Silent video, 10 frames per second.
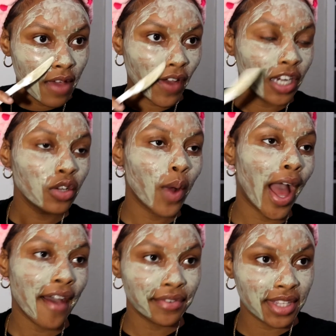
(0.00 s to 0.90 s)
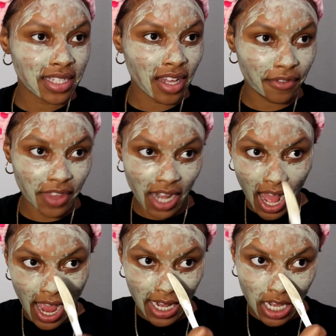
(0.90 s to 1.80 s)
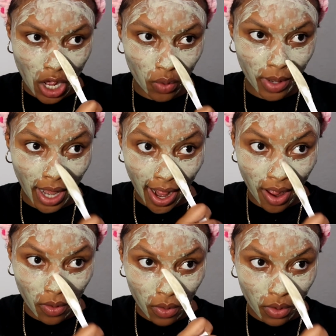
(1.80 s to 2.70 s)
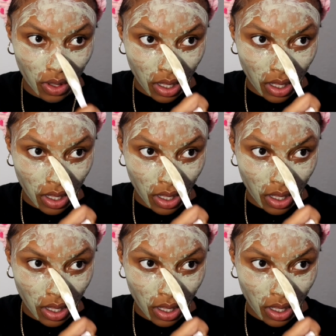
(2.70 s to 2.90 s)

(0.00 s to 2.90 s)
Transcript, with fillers: If I knew half of the stuff that I know now,